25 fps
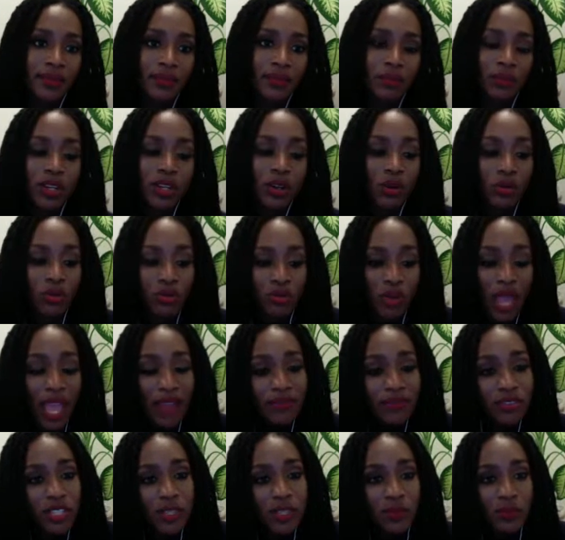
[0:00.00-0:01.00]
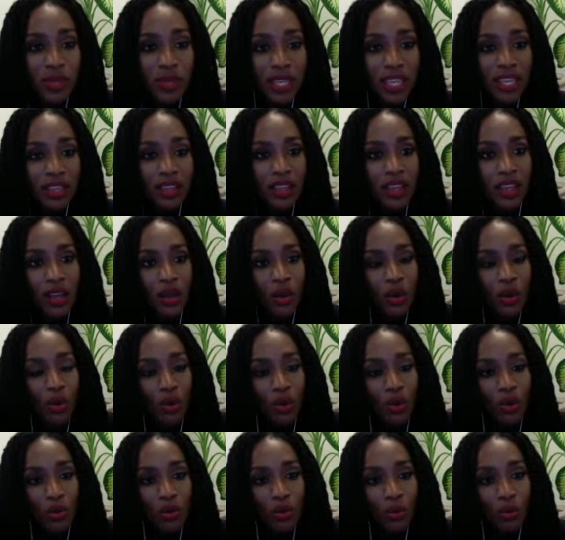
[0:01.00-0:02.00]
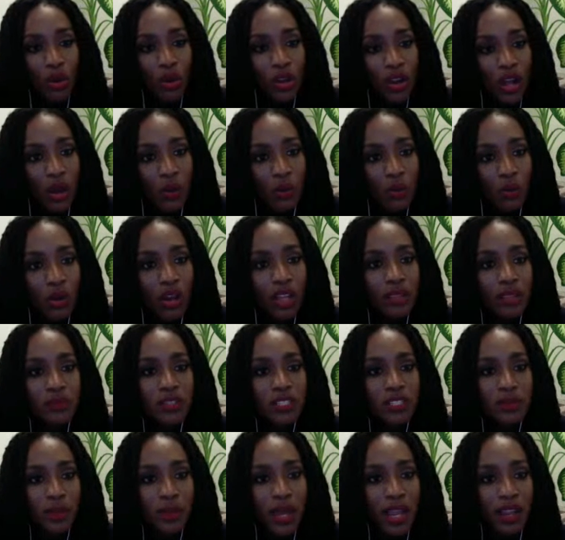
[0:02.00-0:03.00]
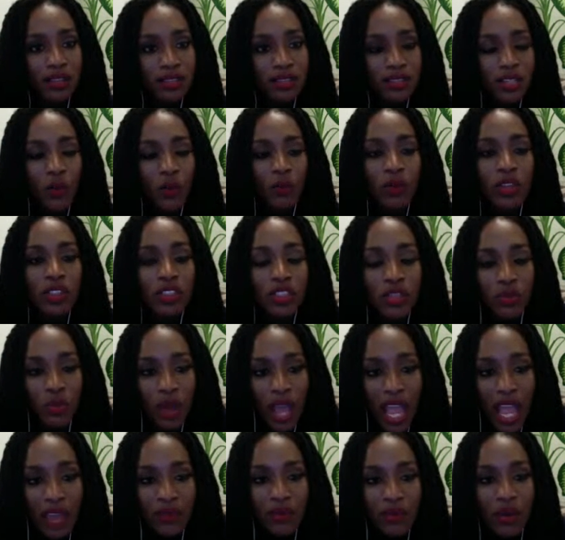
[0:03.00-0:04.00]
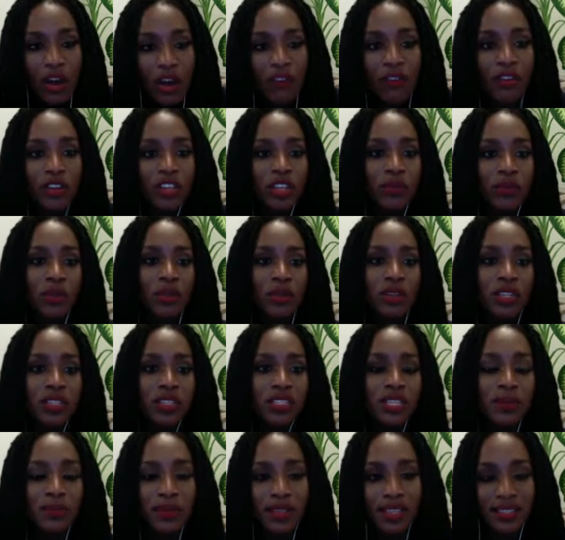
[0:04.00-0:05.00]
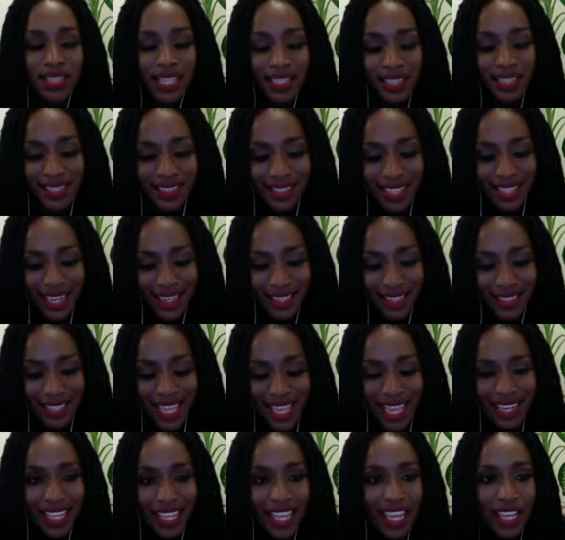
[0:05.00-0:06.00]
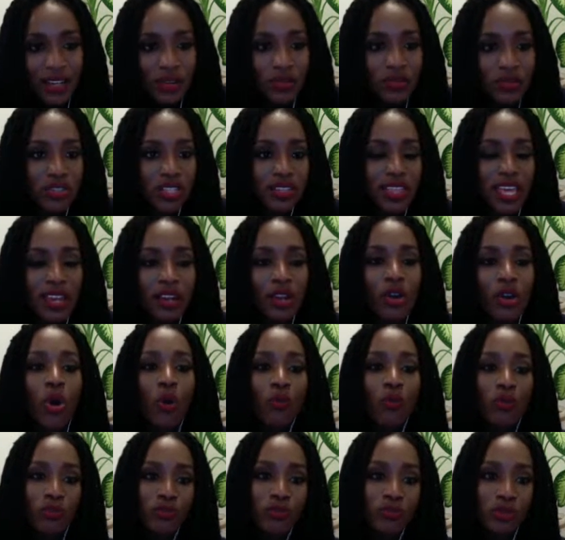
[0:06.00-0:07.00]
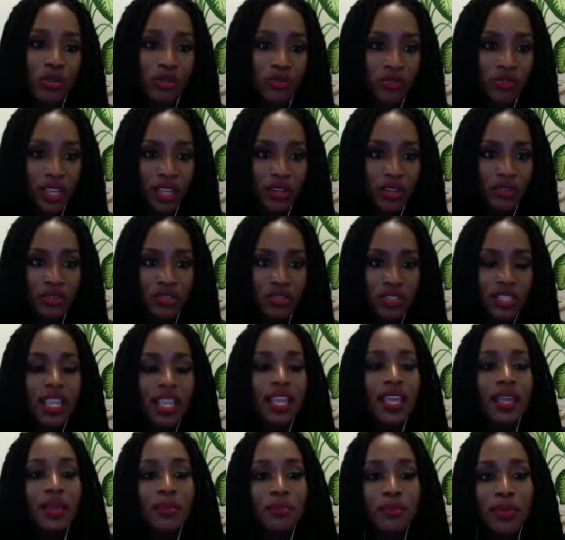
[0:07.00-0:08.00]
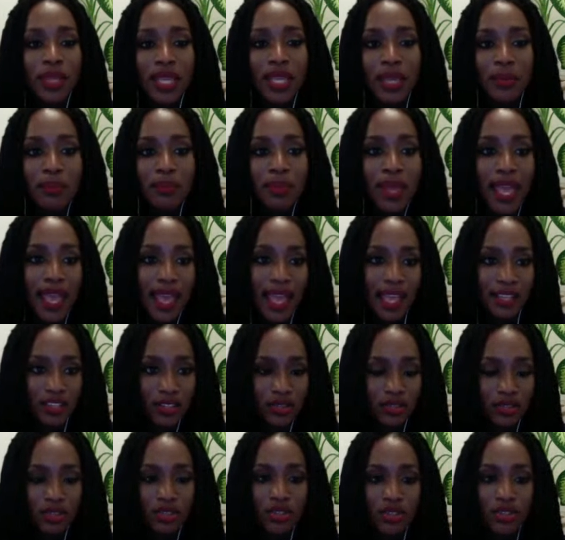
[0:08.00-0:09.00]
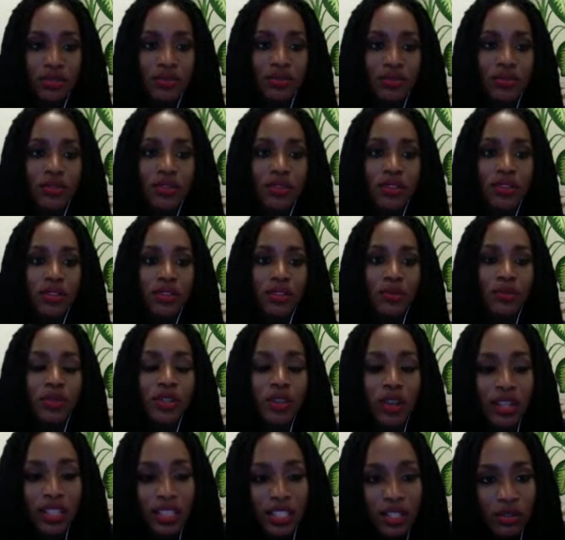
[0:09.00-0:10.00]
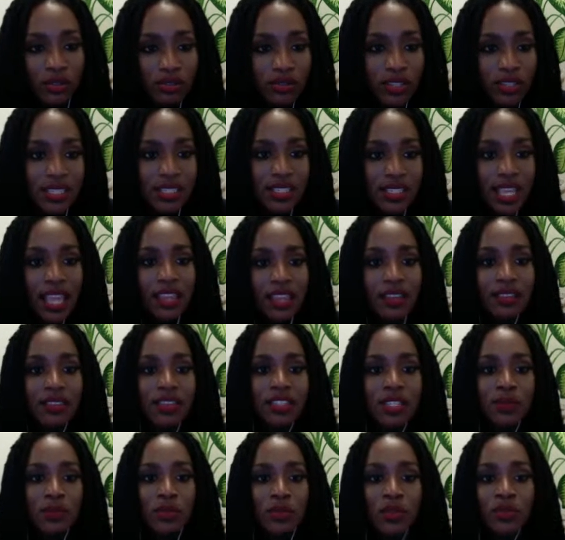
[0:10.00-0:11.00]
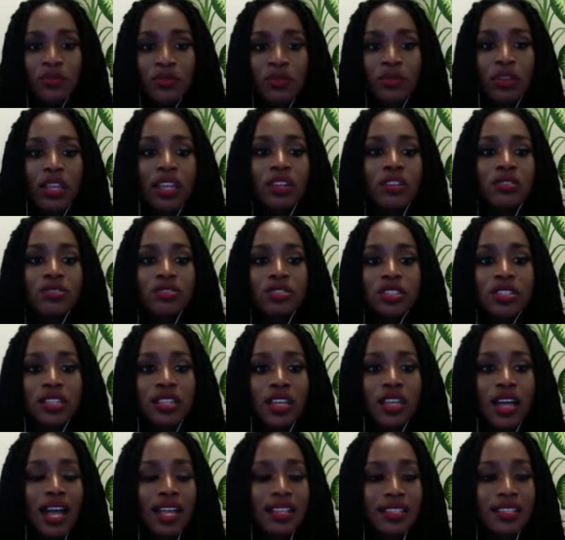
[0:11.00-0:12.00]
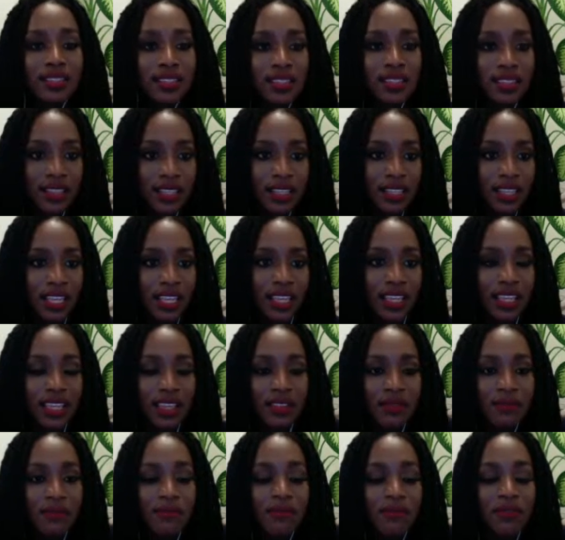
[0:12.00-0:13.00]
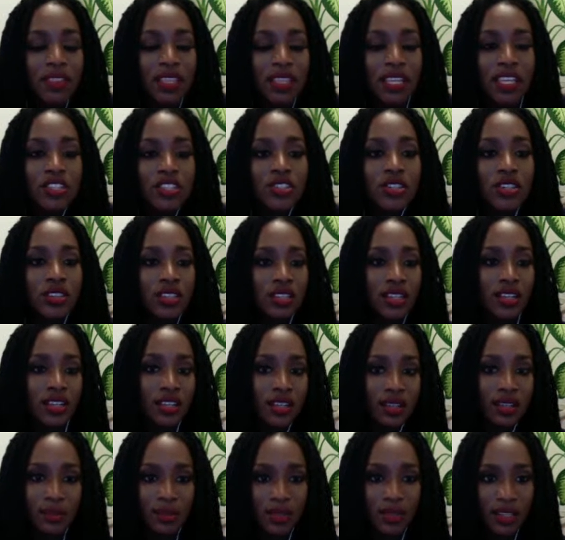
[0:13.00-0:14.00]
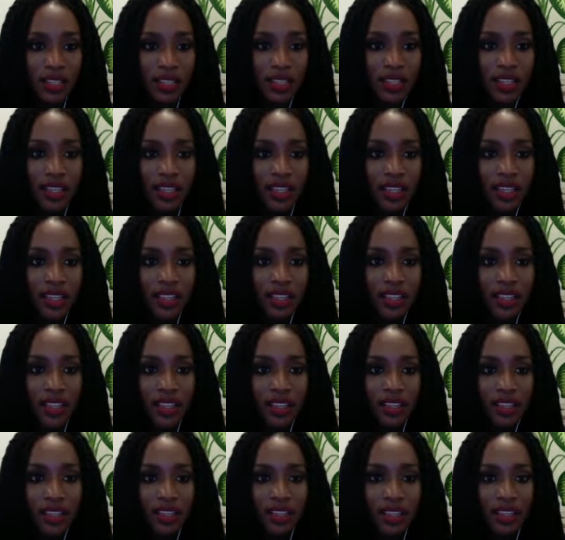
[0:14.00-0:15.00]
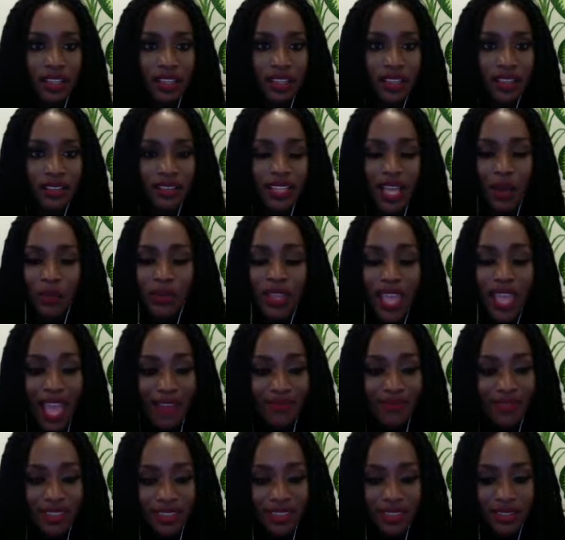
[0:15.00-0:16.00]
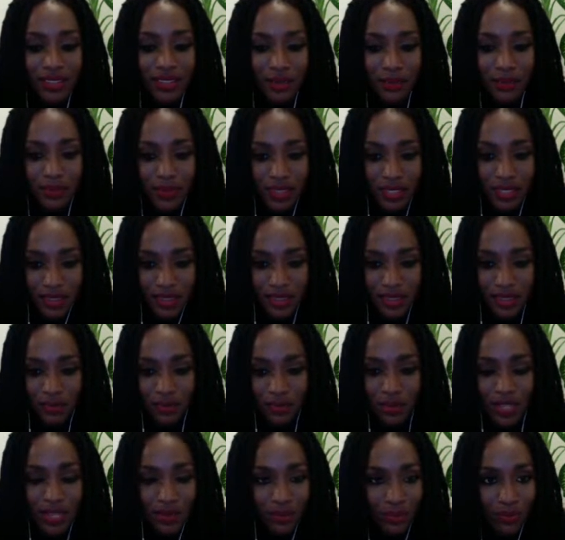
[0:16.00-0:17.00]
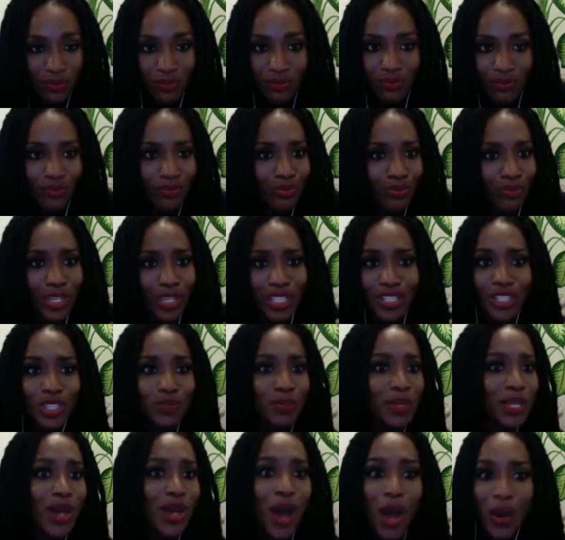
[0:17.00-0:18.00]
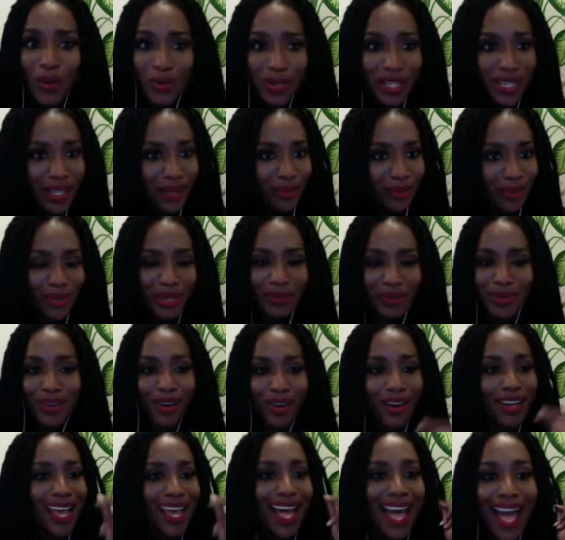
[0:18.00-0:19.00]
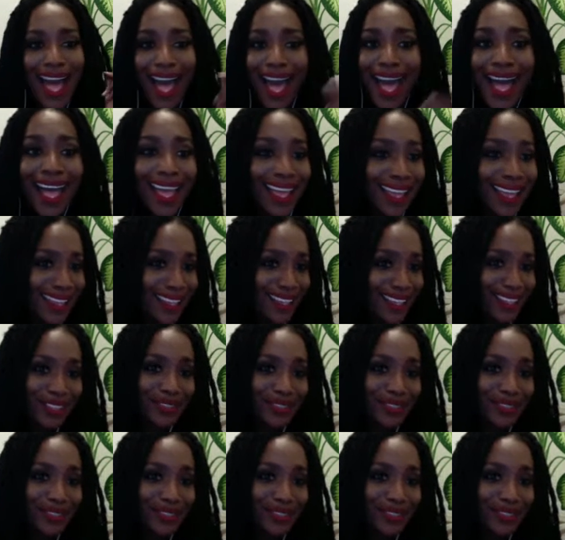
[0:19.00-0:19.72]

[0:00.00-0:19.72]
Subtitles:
We don't thrive just being one-on-one, just by ourselves. We thrive off of community, because that is that energy, that overflow of energy being passed to you. We are literally cycling this beautiful energy constantly and filling each other up. That we have we just be going. We be on a high.